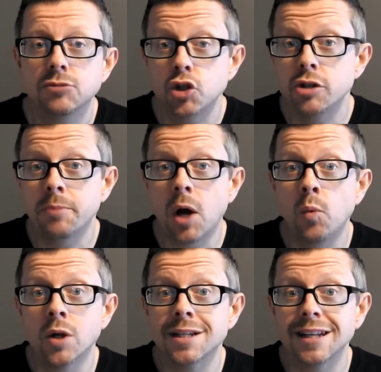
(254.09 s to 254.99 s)
Judging by
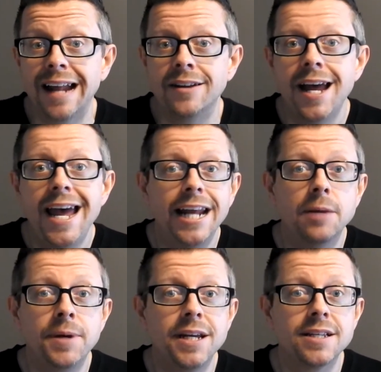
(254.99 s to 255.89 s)
Wonderland,
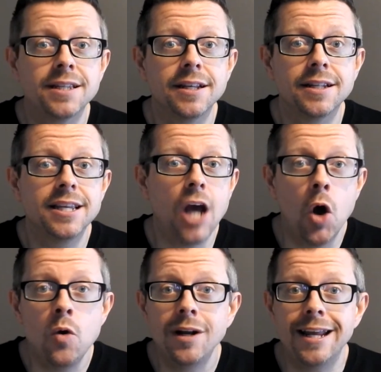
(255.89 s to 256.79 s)
it appears that the
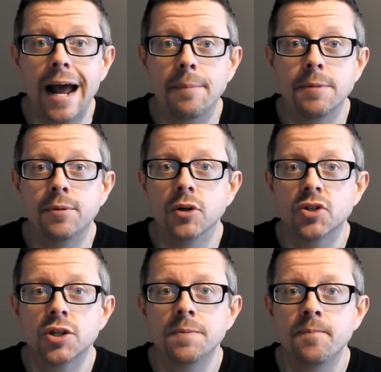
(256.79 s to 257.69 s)
only happy
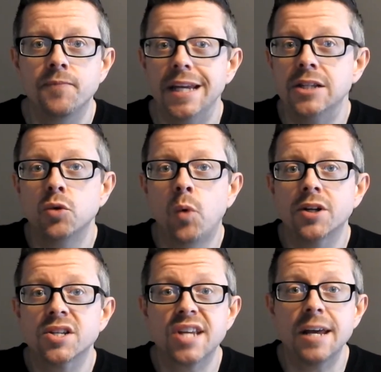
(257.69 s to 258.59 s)
person is the
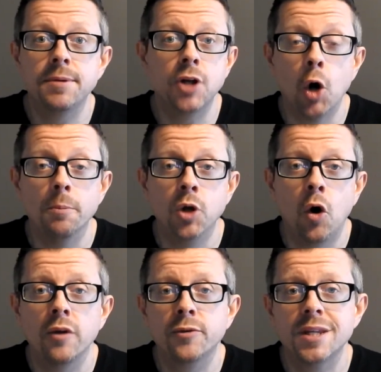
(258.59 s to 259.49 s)
one escaping up
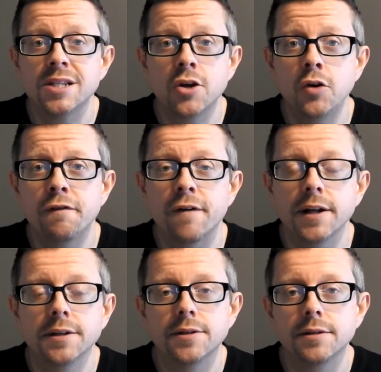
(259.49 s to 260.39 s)
north with his
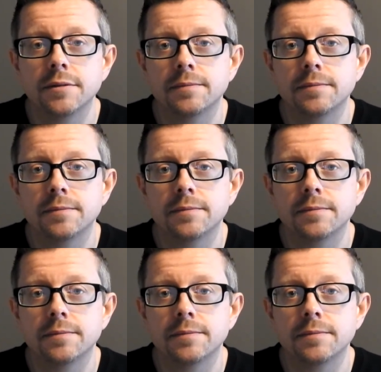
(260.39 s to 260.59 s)
girlfriend.